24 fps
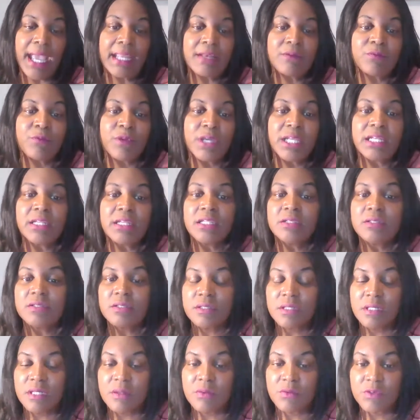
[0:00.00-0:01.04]
I
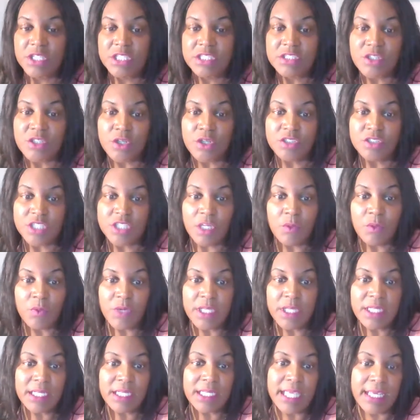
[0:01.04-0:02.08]
really uh, research and
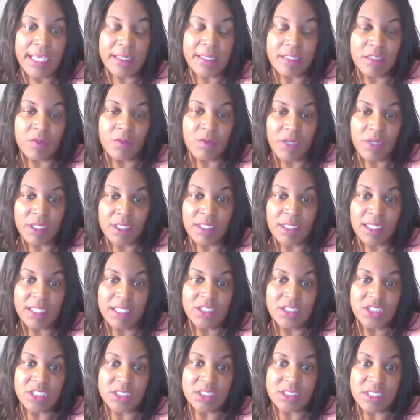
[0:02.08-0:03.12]
read a lot of the
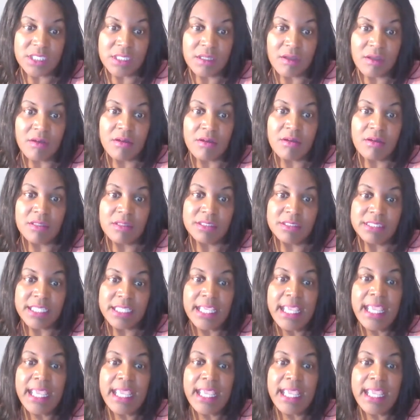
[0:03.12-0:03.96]
regulations and laws.